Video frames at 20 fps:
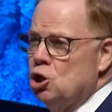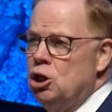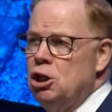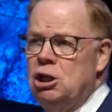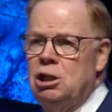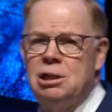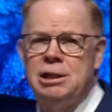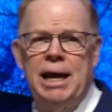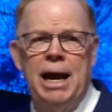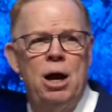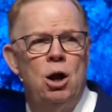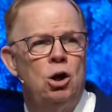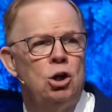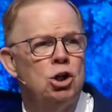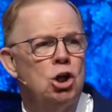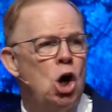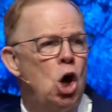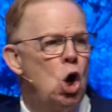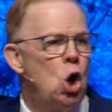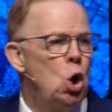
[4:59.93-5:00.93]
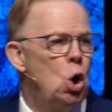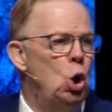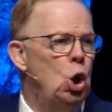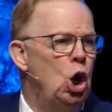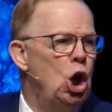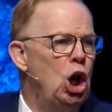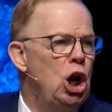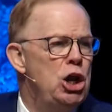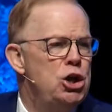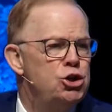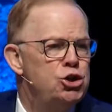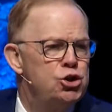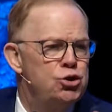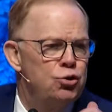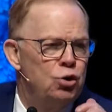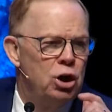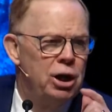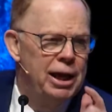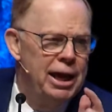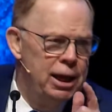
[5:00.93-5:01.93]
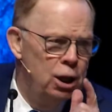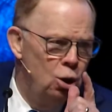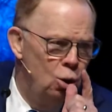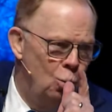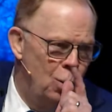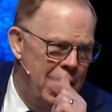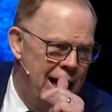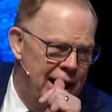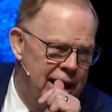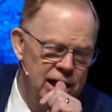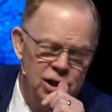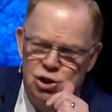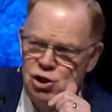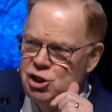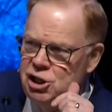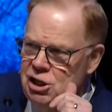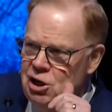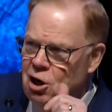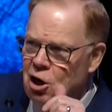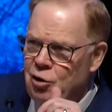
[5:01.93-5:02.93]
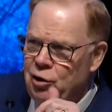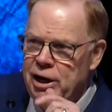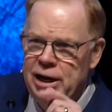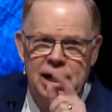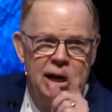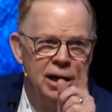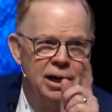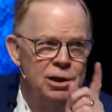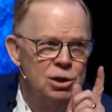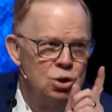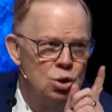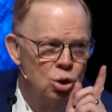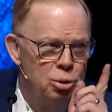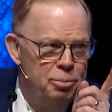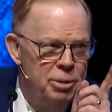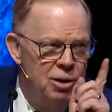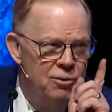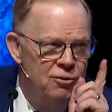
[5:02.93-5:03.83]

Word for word: little town called Lystra, L Y S T R A. It's going to be a